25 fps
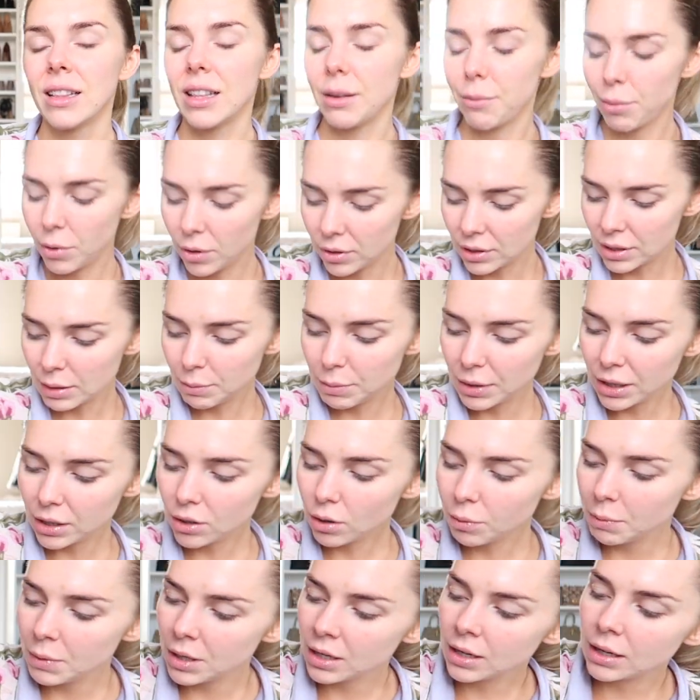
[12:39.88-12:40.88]
that possibly
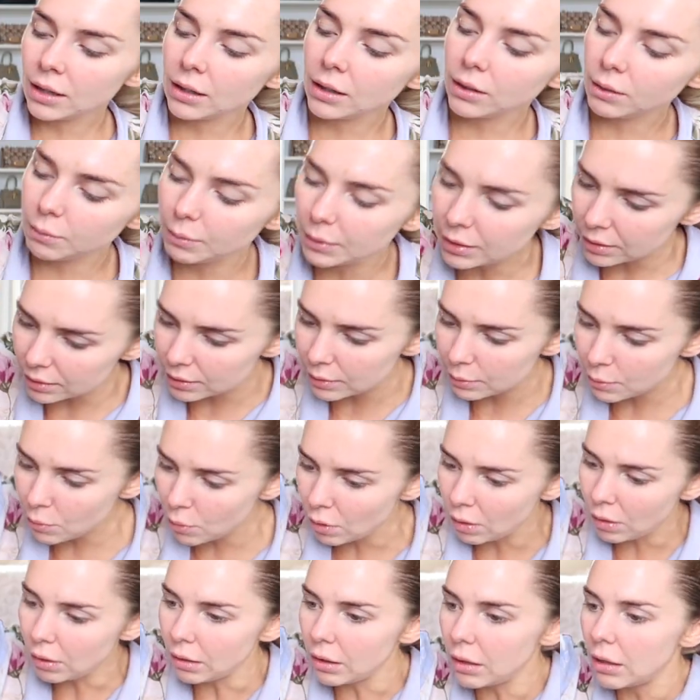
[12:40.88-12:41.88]
come in a little bit
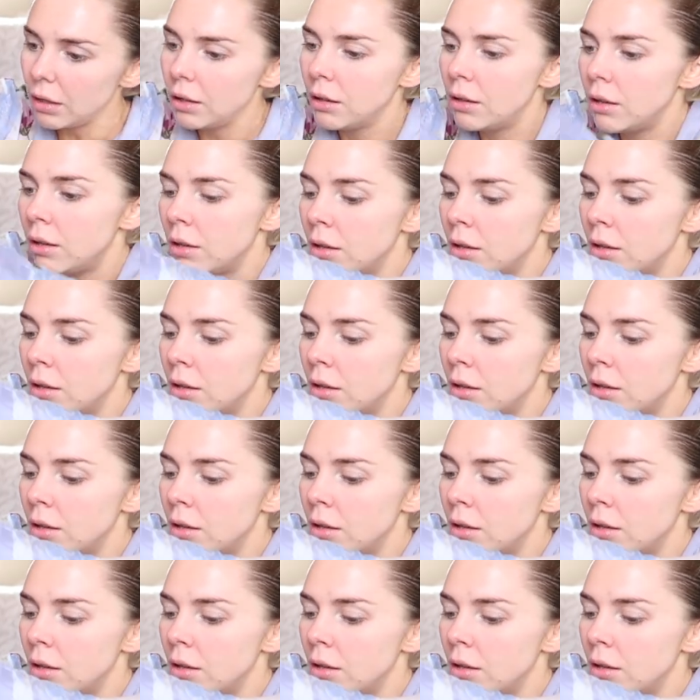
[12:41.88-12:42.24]
smaller.